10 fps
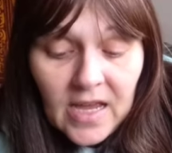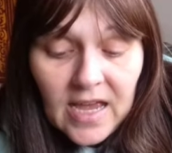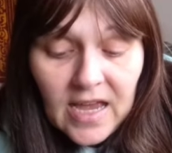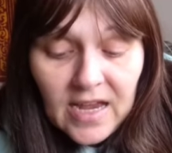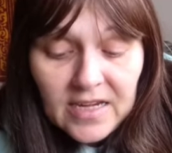
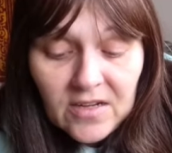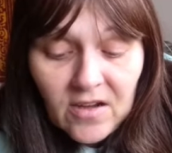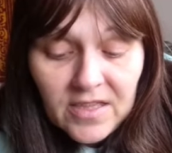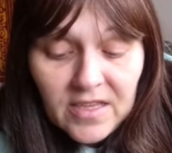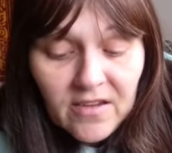and I
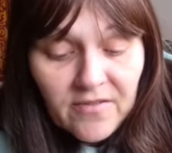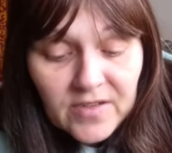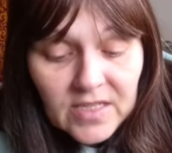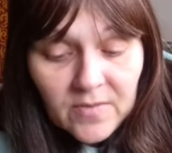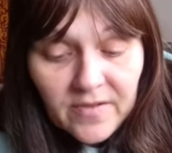think for
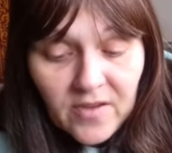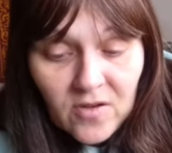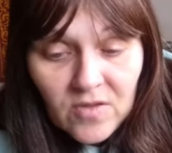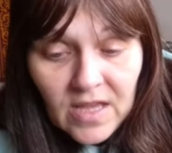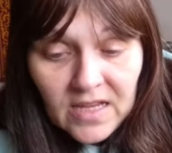some of
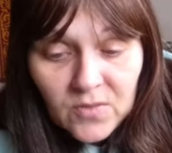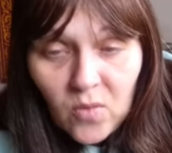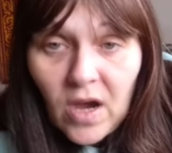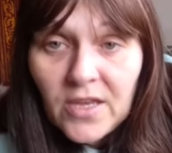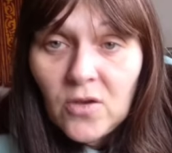you that's
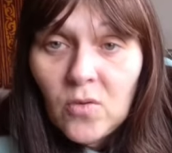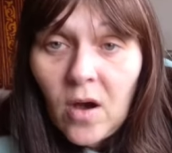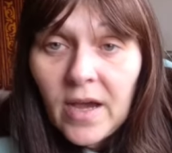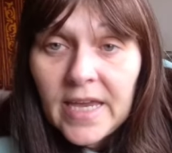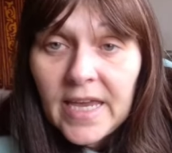why you
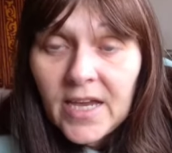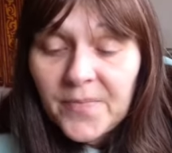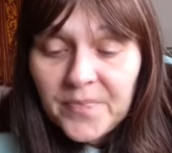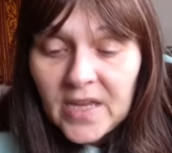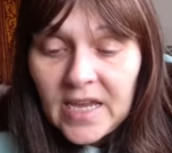are here
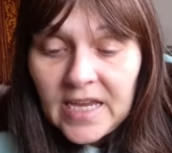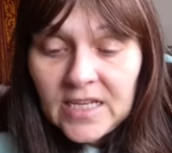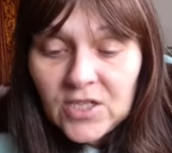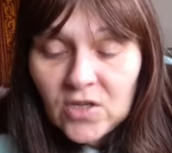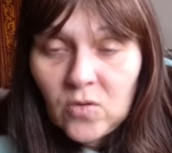
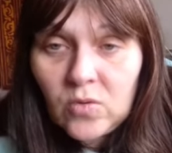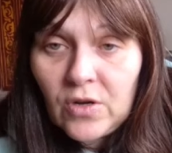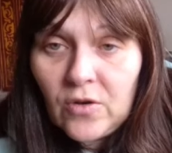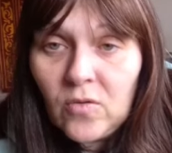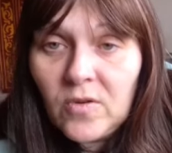it's called
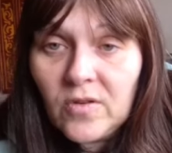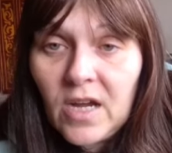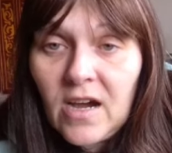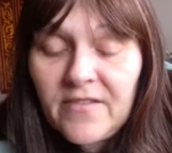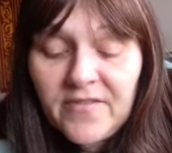Normal
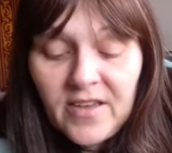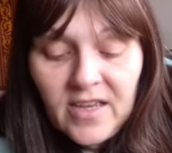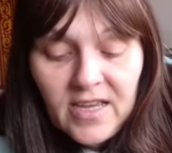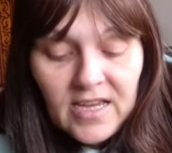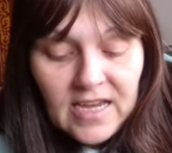Life,
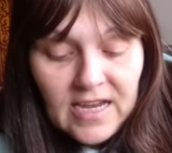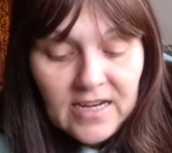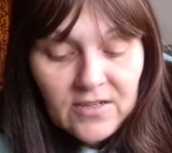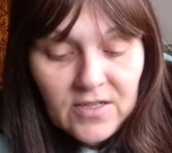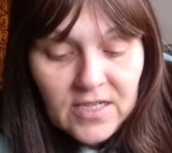
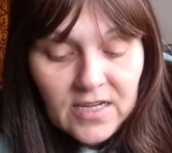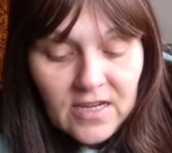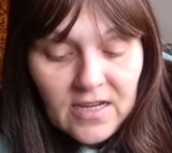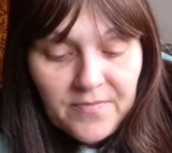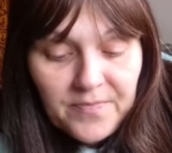and
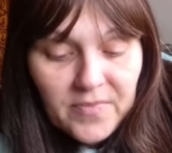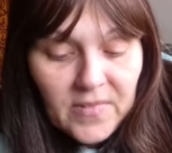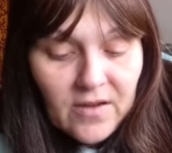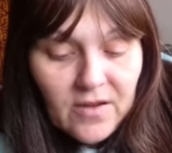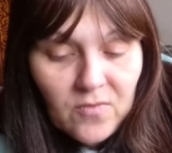um,
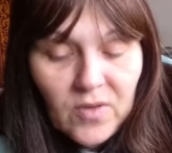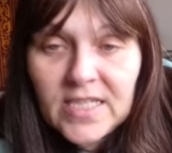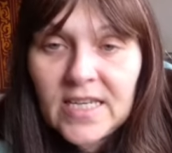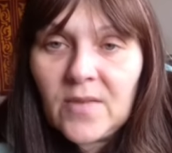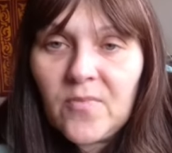we
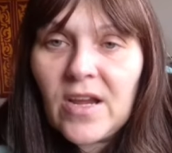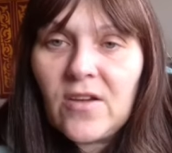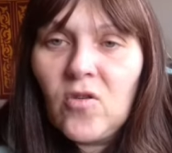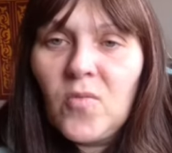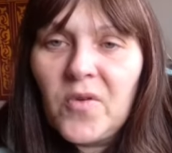celebrate
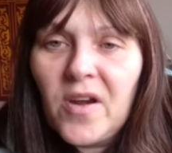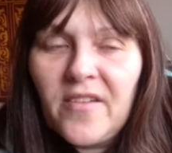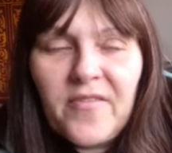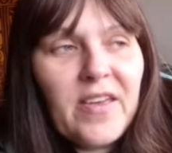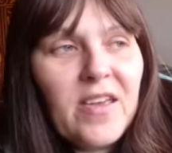normal
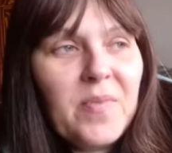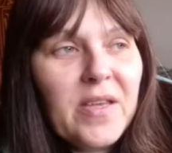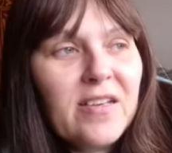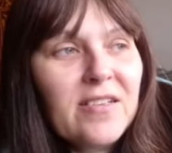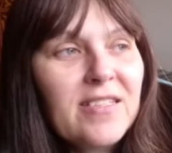life here
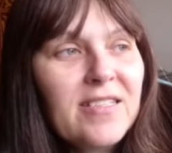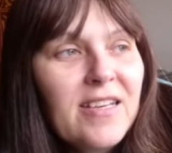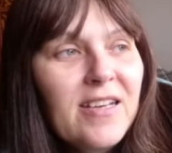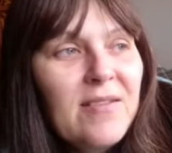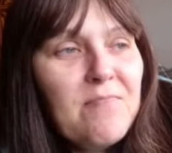because
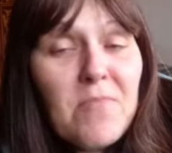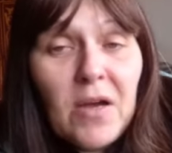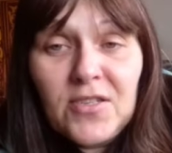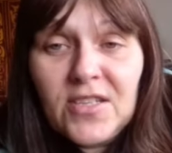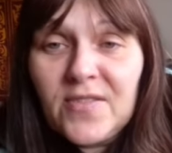
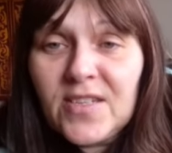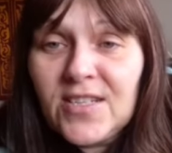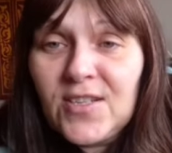most of us are